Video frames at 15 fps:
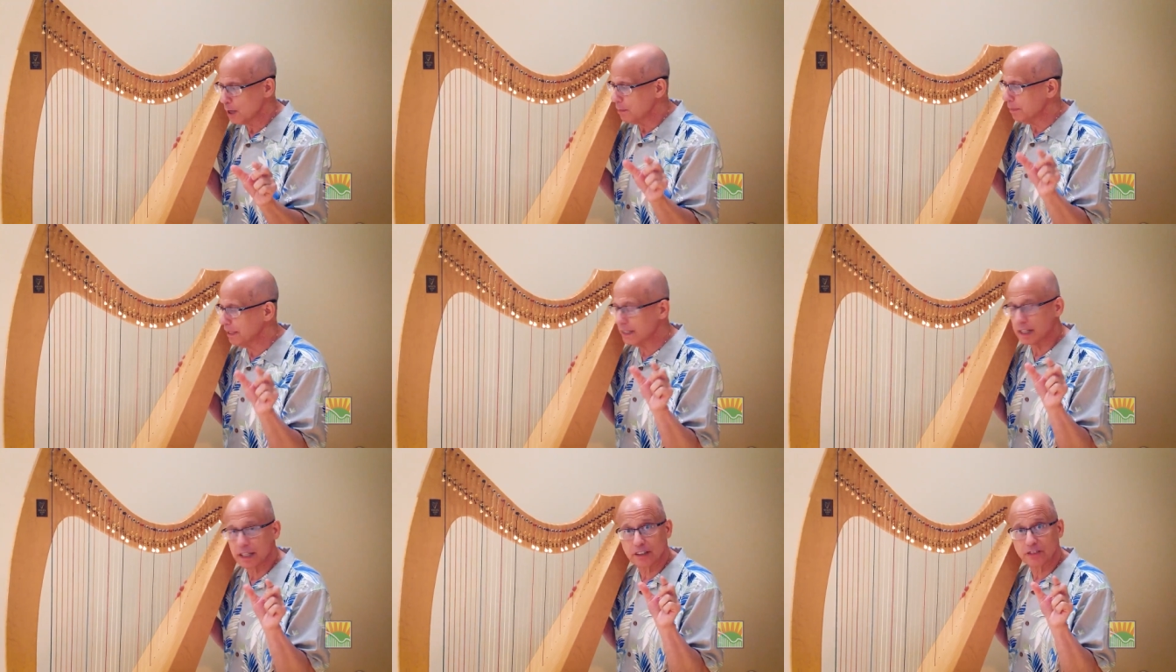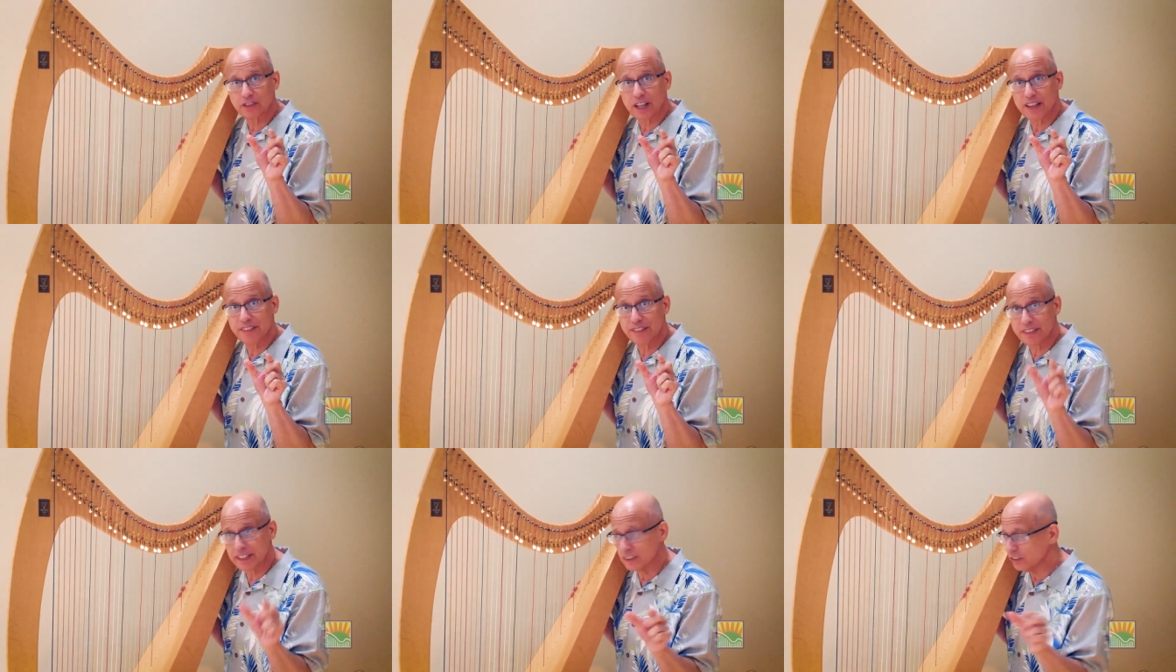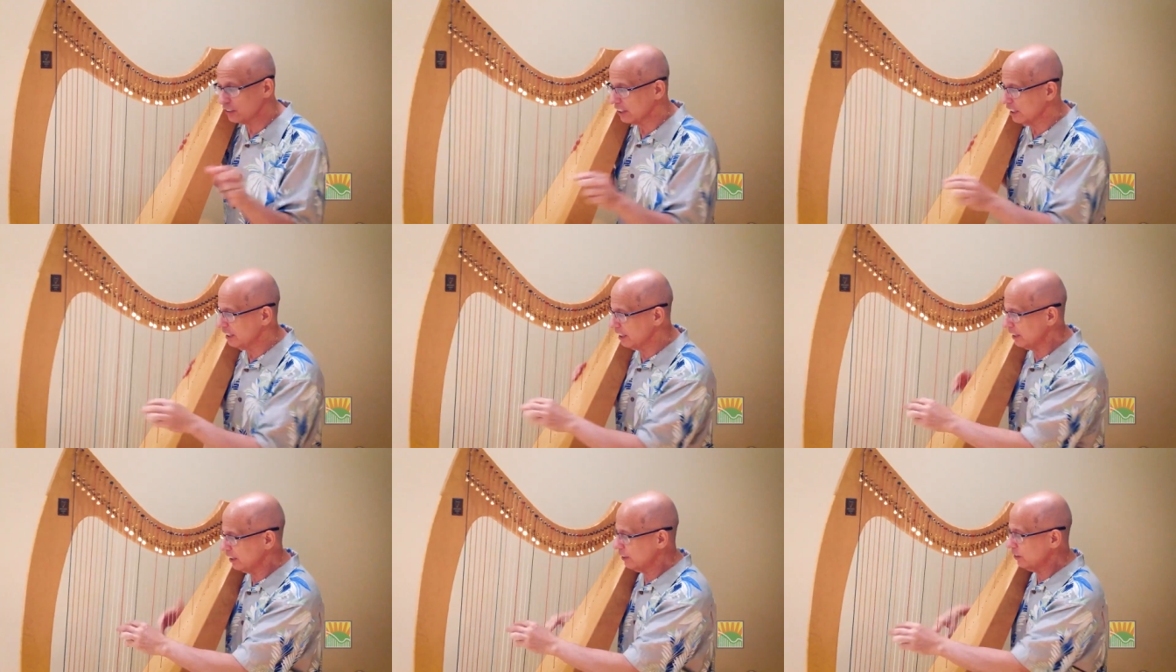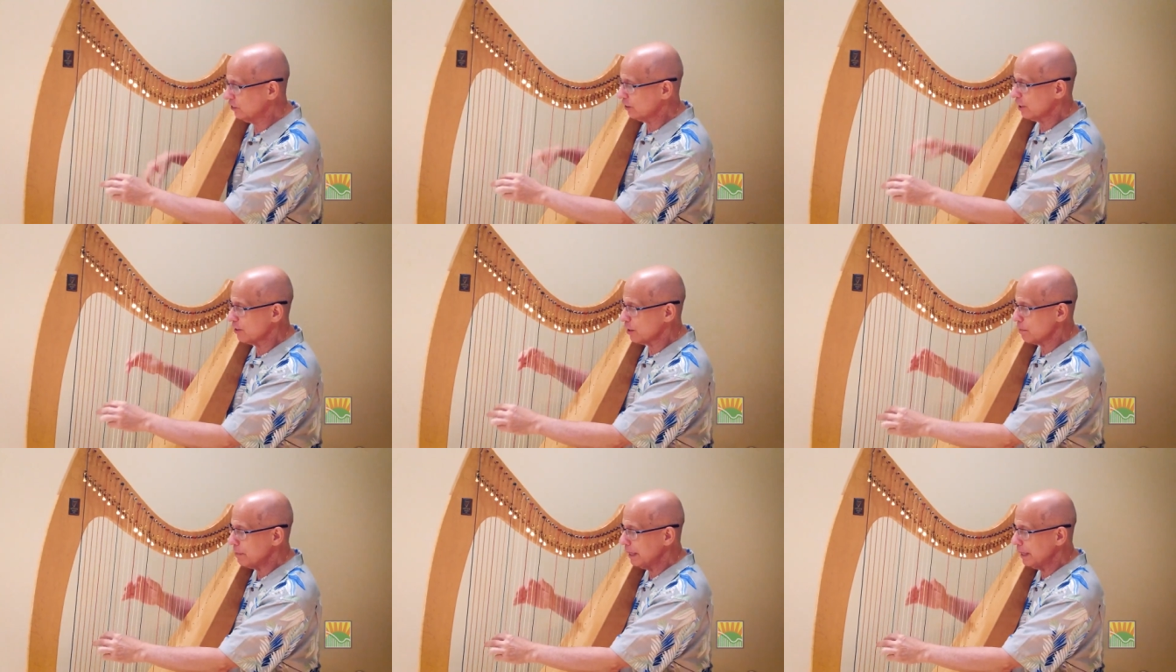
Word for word: because this is the